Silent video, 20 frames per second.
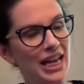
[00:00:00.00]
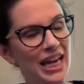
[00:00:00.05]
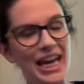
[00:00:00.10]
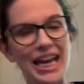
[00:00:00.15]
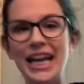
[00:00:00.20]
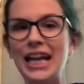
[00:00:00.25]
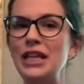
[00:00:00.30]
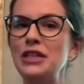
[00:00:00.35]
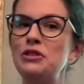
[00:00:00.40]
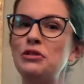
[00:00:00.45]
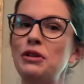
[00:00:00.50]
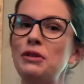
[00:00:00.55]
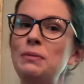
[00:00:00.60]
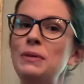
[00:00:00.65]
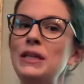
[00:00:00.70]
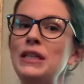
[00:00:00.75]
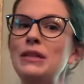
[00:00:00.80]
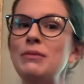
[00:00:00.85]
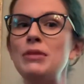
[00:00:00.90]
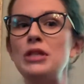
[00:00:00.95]
and I enjoyed
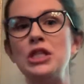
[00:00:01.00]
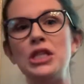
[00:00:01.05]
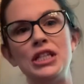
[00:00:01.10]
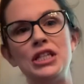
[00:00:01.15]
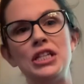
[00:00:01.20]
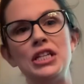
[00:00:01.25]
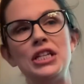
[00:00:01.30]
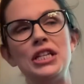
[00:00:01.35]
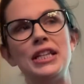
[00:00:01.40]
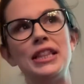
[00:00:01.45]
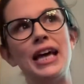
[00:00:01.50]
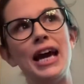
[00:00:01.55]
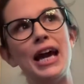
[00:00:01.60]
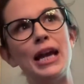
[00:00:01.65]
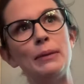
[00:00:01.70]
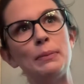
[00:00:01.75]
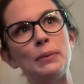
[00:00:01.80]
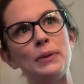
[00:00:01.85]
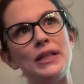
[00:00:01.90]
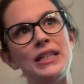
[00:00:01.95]
being the Magician and the
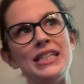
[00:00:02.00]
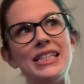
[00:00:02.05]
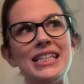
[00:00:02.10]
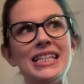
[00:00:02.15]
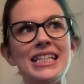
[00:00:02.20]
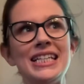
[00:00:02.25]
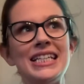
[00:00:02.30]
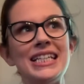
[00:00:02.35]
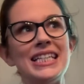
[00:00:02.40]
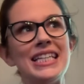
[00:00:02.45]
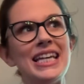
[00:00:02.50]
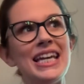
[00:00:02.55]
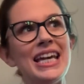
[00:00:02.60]
High Priestess.